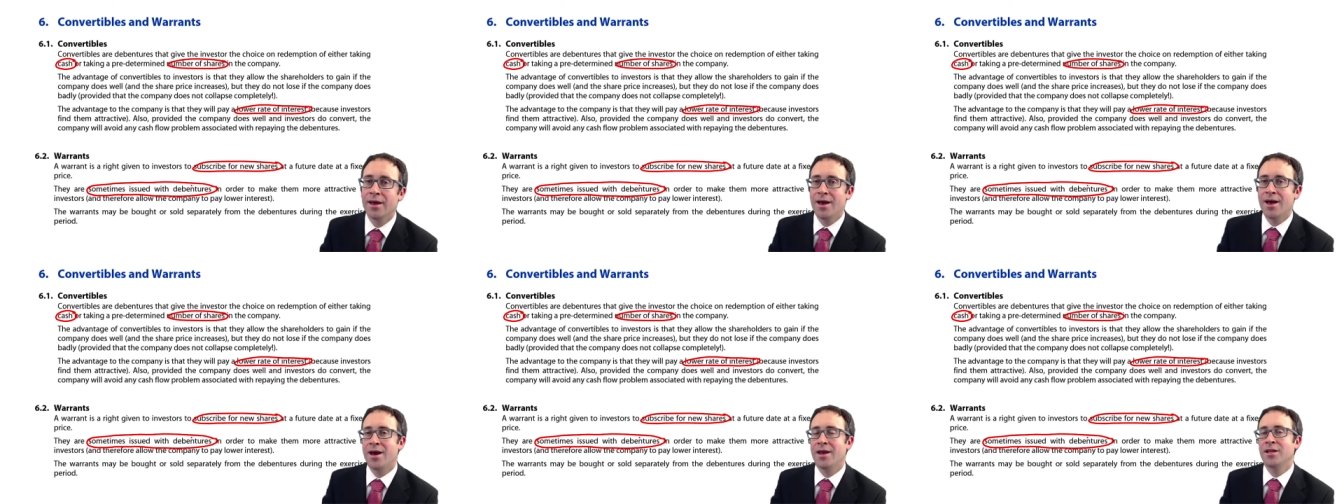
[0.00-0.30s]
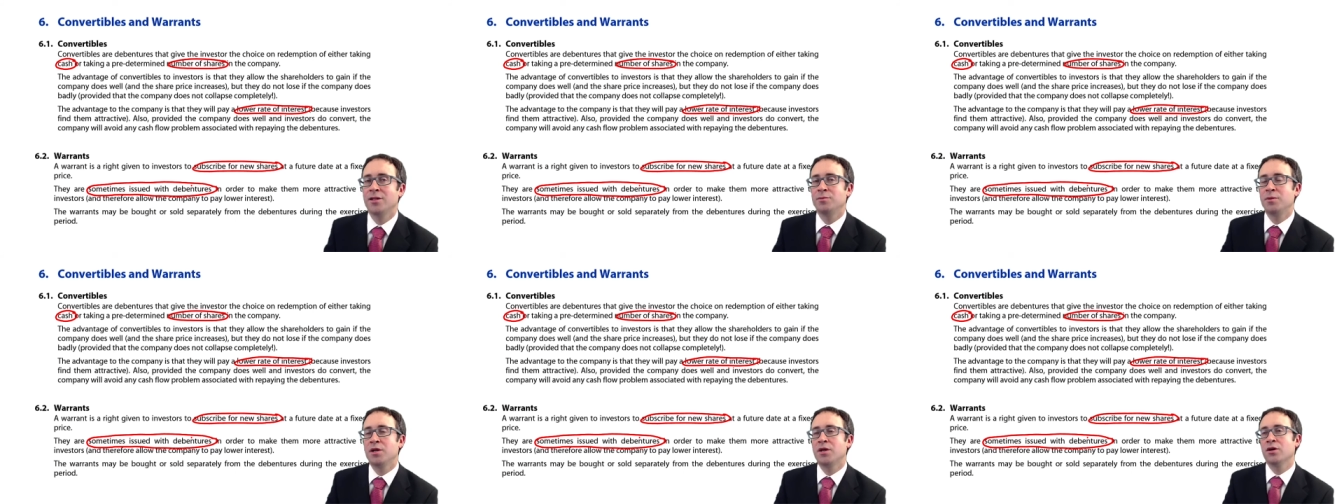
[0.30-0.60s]

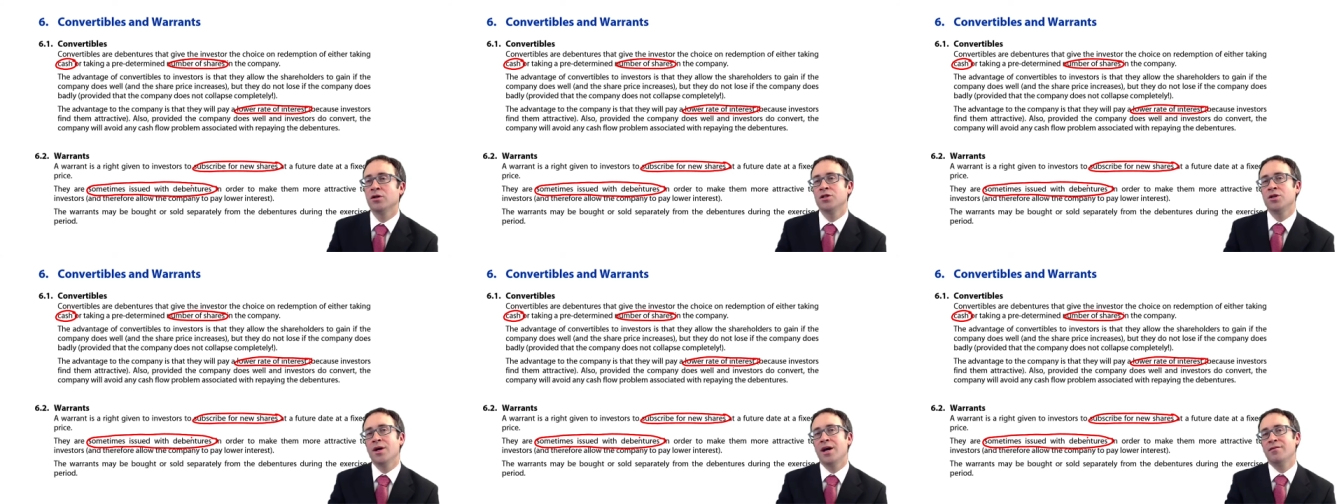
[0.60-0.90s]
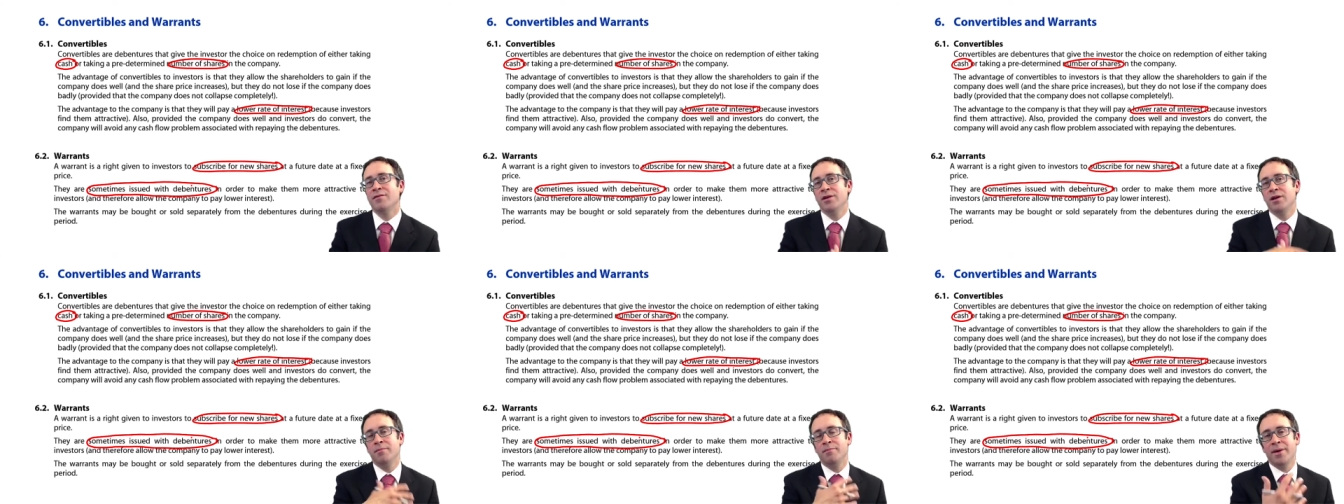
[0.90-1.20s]
and it's because you
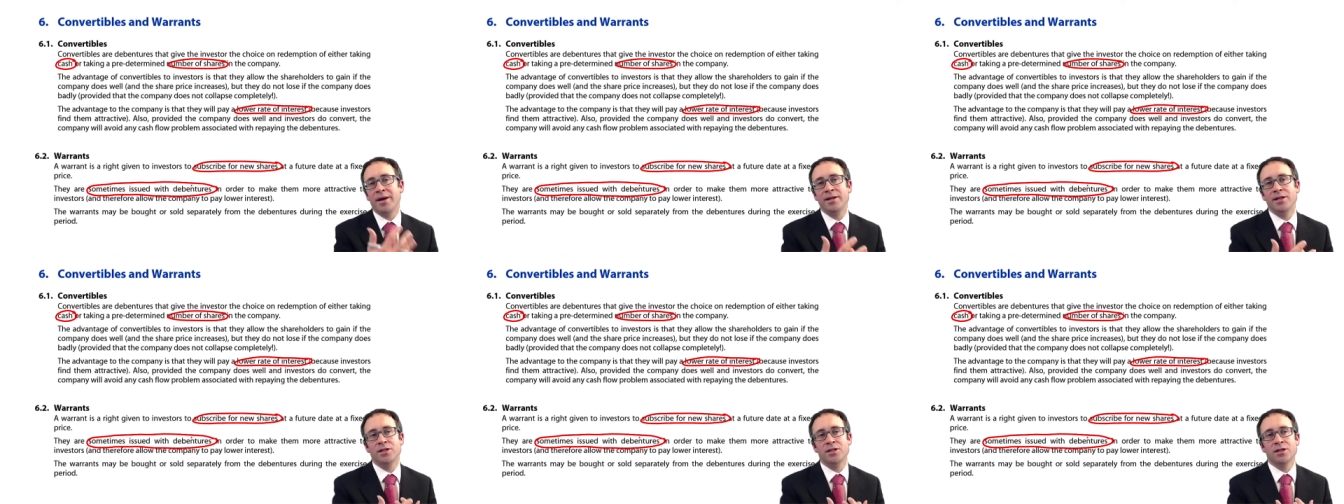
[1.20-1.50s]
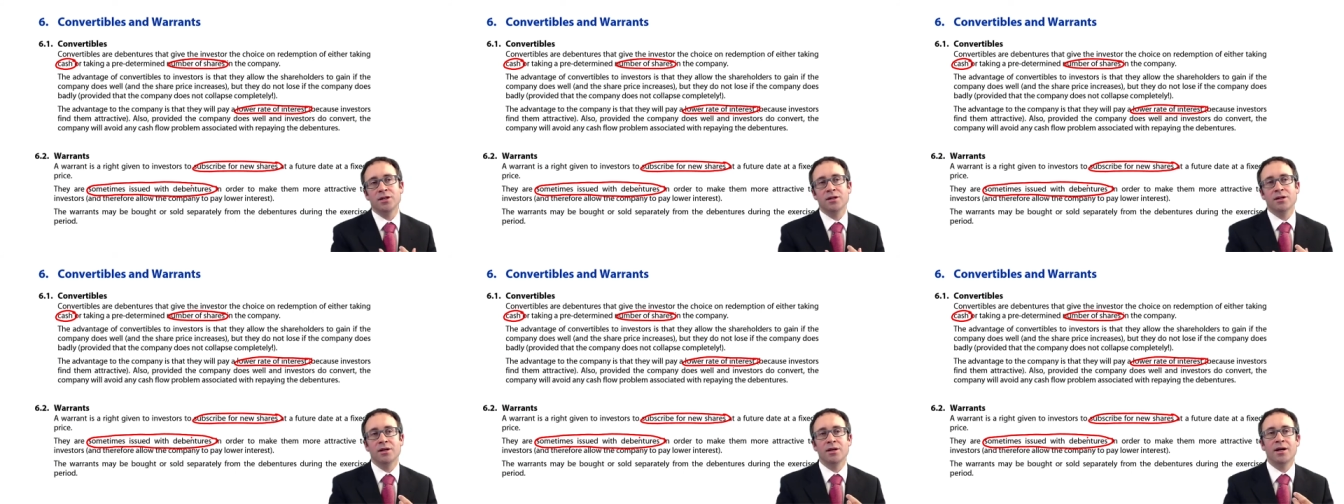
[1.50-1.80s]
have a
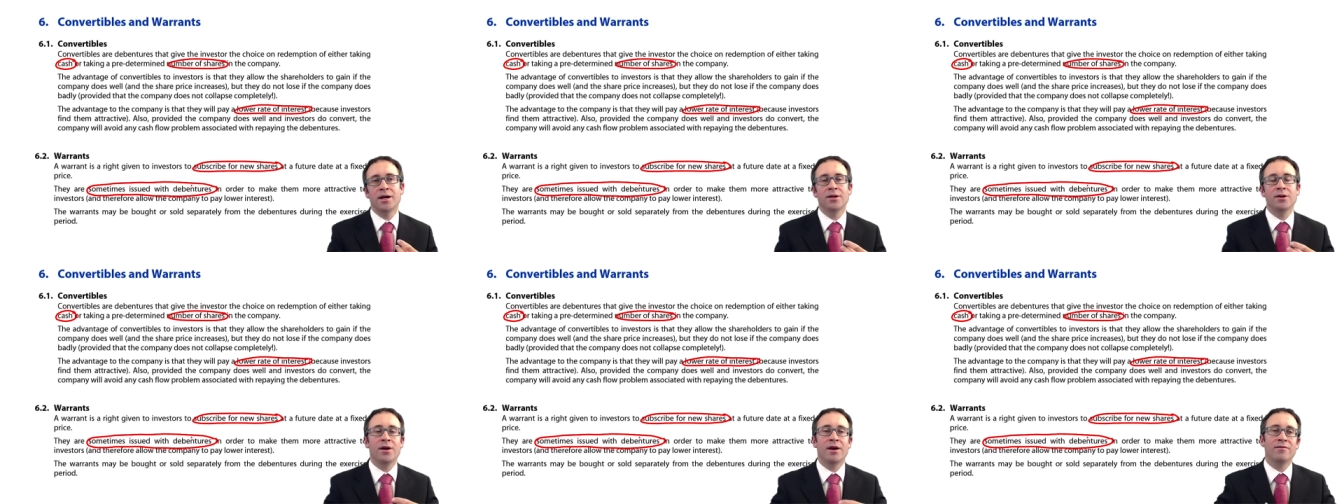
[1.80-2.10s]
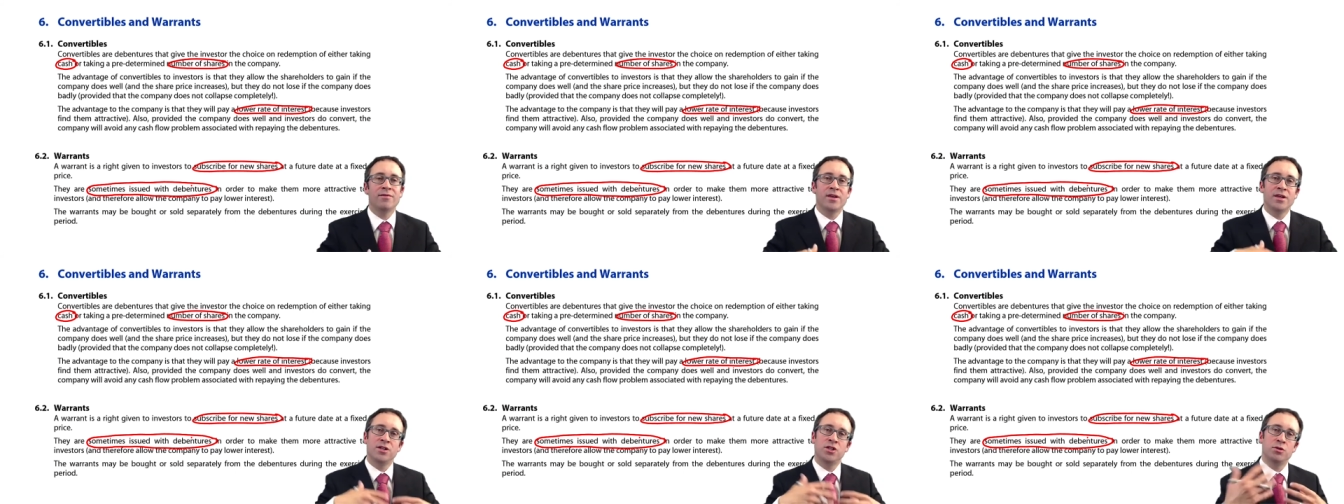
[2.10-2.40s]
debenture and you
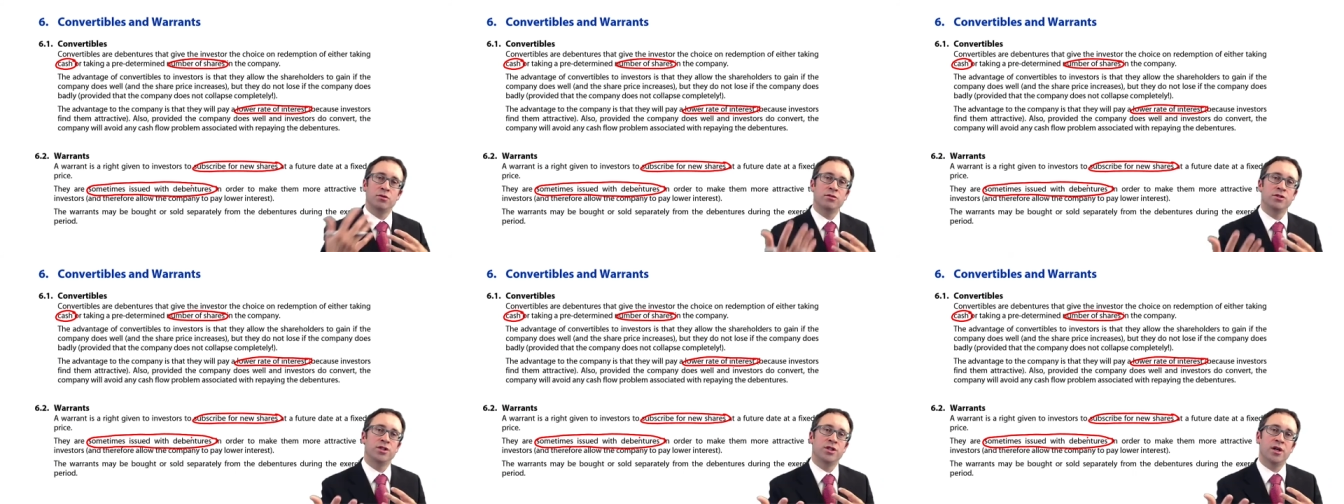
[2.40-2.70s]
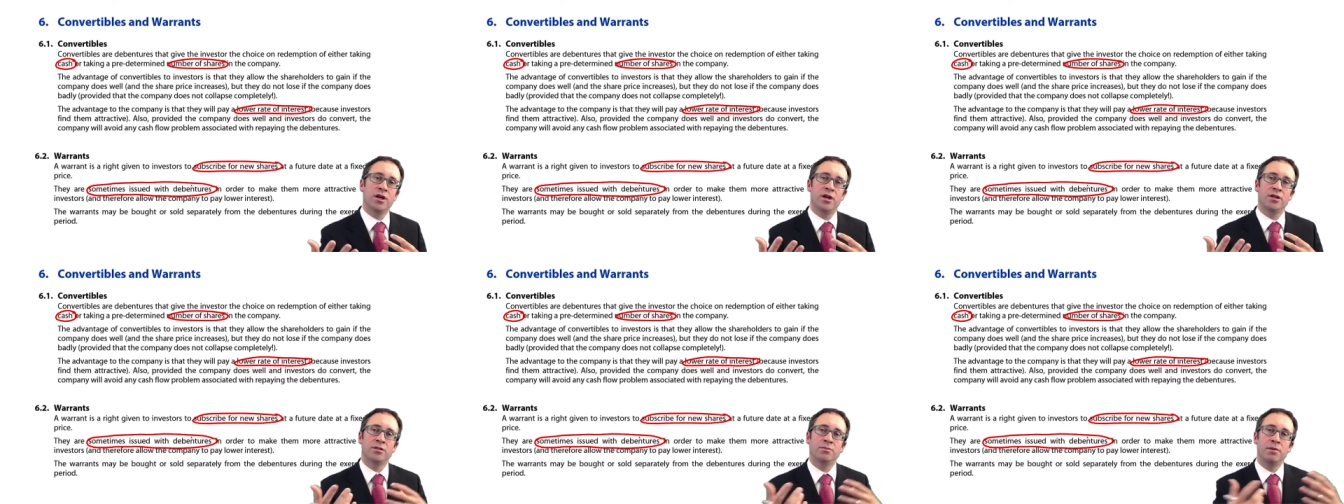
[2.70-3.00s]
have the issue of
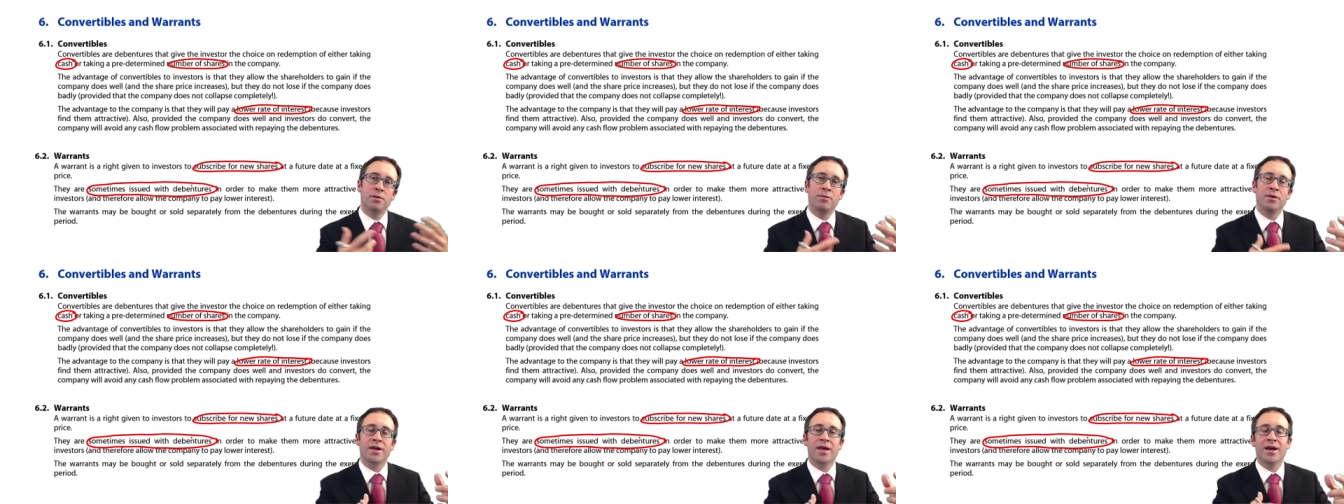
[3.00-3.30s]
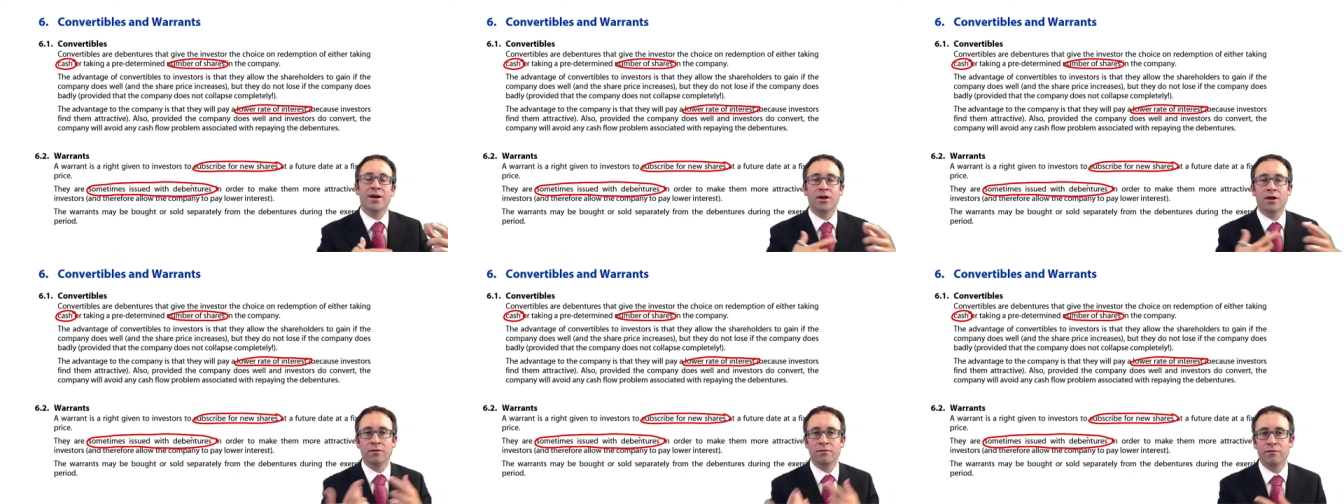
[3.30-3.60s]
shares people
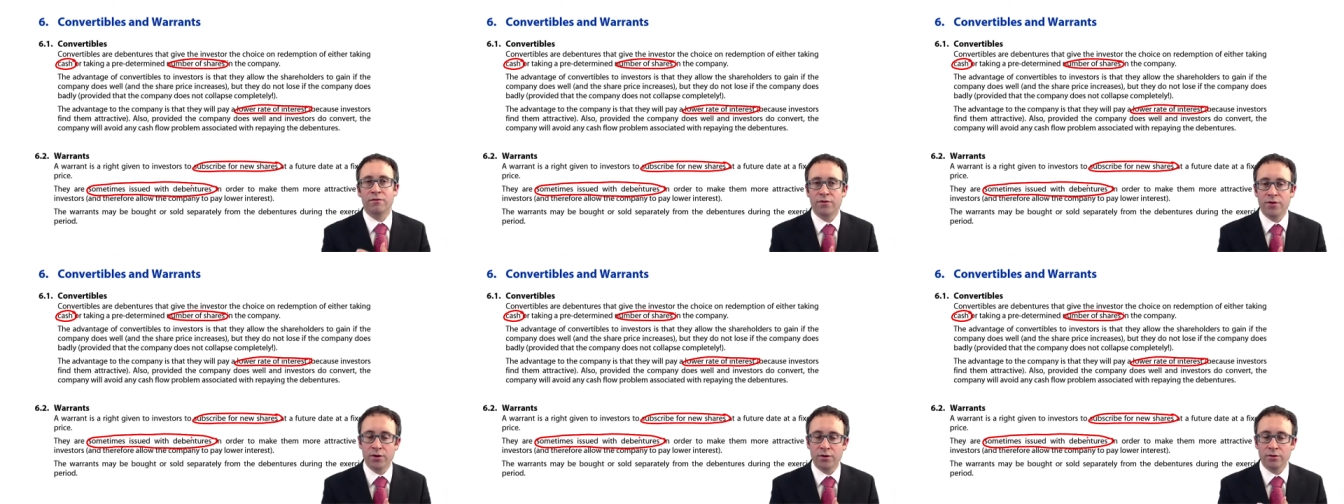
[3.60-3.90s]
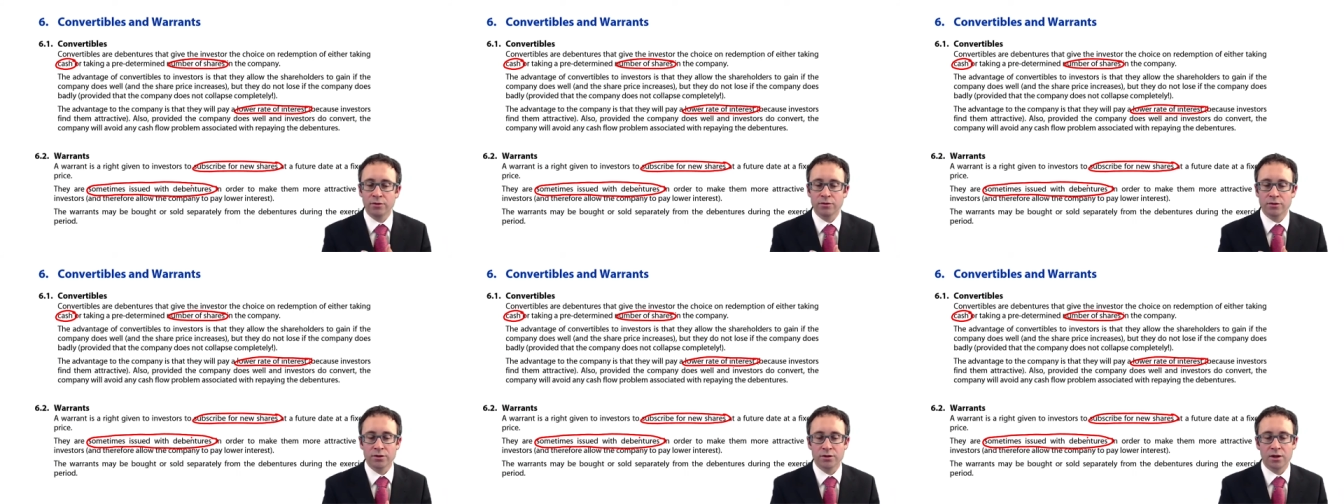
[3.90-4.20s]
get
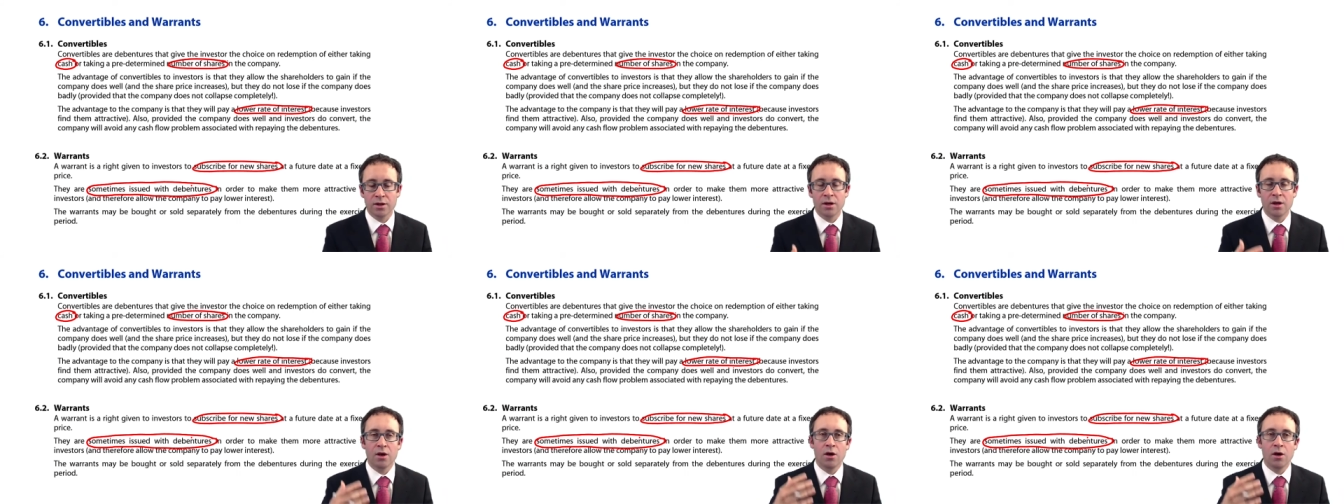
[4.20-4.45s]
confused